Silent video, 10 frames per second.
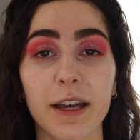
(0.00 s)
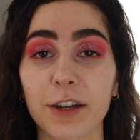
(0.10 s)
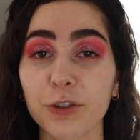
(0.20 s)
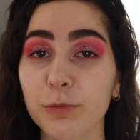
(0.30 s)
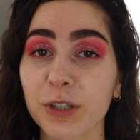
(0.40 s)

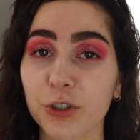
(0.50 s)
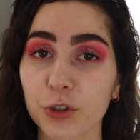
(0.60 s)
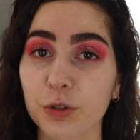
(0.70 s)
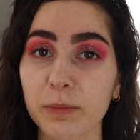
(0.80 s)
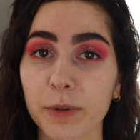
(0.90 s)
I don't know about
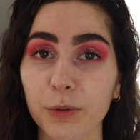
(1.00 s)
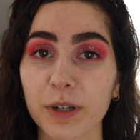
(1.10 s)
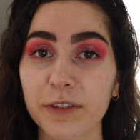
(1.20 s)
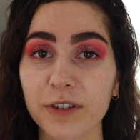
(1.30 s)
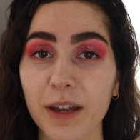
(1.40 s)
you, but
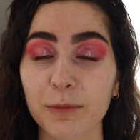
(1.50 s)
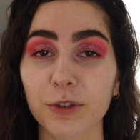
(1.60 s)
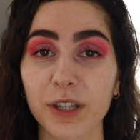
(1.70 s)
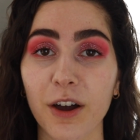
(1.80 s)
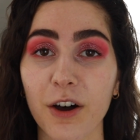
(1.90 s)
whenever I'm
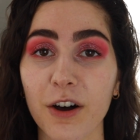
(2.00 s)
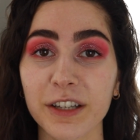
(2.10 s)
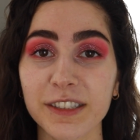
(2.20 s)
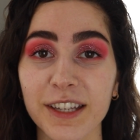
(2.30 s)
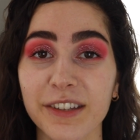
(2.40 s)
really
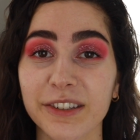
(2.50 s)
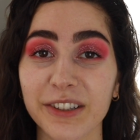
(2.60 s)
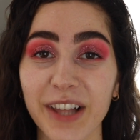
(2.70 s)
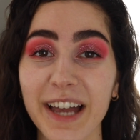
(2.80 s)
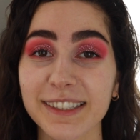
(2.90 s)
hot, the
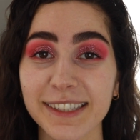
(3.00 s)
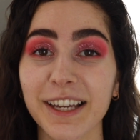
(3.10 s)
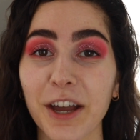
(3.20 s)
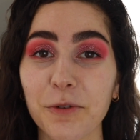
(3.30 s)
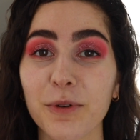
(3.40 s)
last
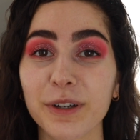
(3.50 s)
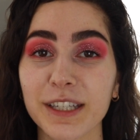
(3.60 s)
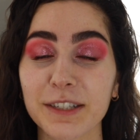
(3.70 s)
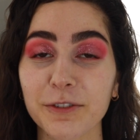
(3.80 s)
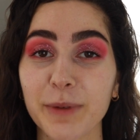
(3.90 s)
thing I want
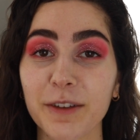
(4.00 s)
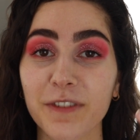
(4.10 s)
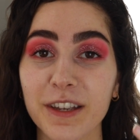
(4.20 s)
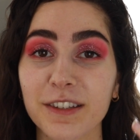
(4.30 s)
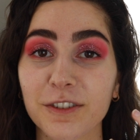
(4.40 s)
is for my
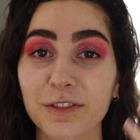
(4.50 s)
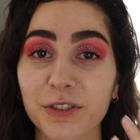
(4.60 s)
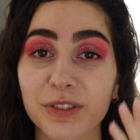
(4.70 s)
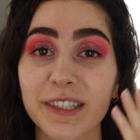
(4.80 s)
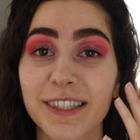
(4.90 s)
face to
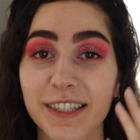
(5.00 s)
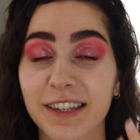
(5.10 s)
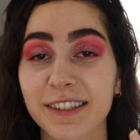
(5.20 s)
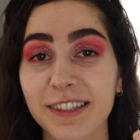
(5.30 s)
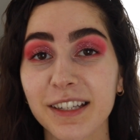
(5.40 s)
feel
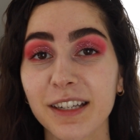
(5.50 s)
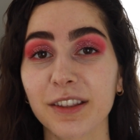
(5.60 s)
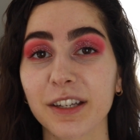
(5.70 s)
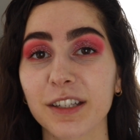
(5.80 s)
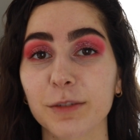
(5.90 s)
disgusting
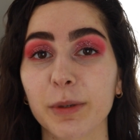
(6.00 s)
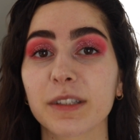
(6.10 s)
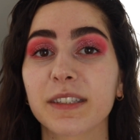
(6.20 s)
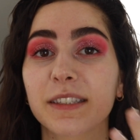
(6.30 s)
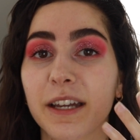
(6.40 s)
and like it's about
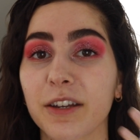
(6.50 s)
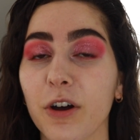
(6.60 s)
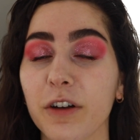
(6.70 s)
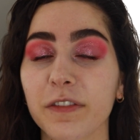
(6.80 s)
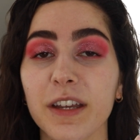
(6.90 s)
to slide
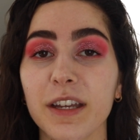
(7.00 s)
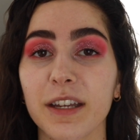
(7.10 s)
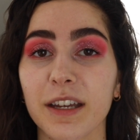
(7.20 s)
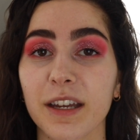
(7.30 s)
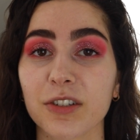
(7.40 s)
off
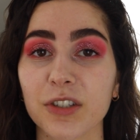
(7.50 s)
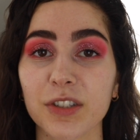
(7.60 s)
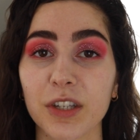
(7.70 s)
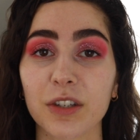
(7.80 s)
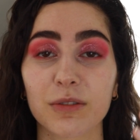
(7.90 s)
and
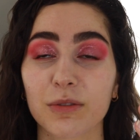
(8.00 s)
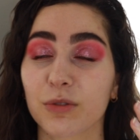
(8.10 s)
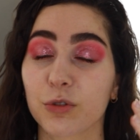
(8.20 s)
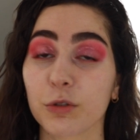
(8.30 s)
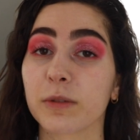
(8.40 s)
just like
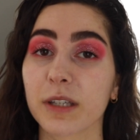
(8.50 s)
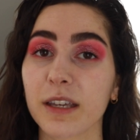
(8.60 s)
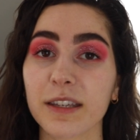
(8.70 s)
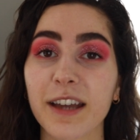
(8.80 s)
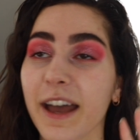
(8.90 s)
super
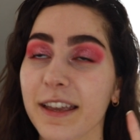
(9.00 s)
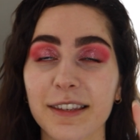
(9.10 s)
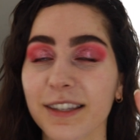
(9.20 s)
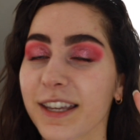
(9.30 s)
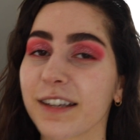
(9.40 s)
cakey. I
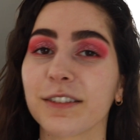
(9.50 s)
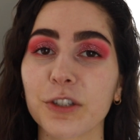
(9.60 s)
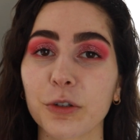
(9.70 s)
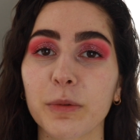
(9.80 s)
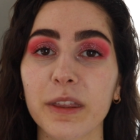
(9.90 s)
can't
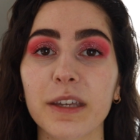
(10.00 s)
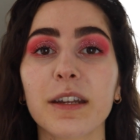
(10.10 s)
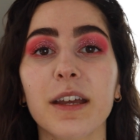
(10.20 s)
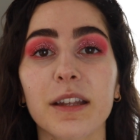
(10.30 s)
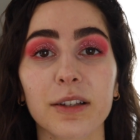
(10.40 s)
deal with
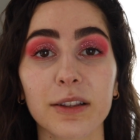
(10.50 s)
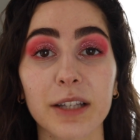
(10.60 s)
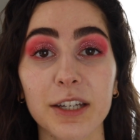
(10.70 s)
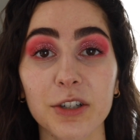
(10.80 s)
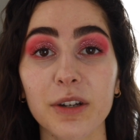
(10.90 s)
it. The
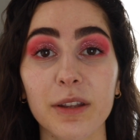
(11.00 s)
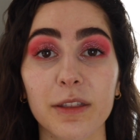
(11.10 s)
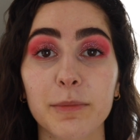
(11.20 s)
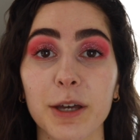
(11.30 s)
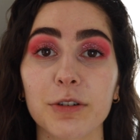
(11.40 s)
lighter,
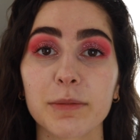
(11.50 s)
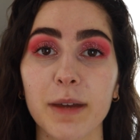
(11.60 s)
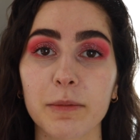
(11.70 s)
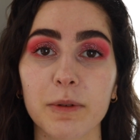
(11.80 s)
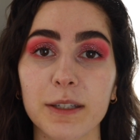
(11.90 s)
the better in
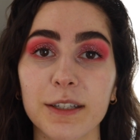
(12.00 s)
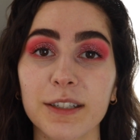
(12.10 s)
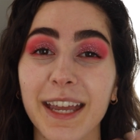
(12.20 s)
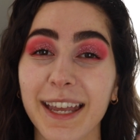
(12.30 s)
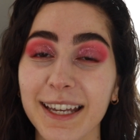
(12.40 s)
my
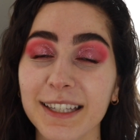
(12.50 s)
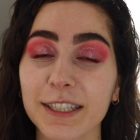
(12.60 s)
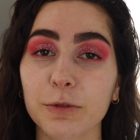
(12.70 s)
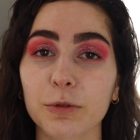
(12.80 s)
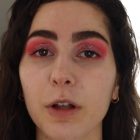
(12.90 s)
opinion, and
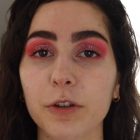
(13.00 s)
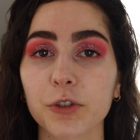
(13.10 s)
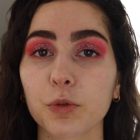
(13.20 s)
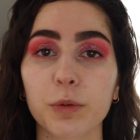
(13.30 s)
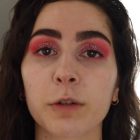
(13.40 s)
it will
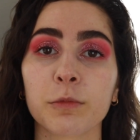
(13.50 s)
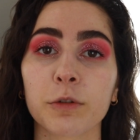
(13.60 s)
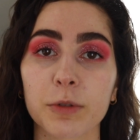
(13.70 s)
also wear more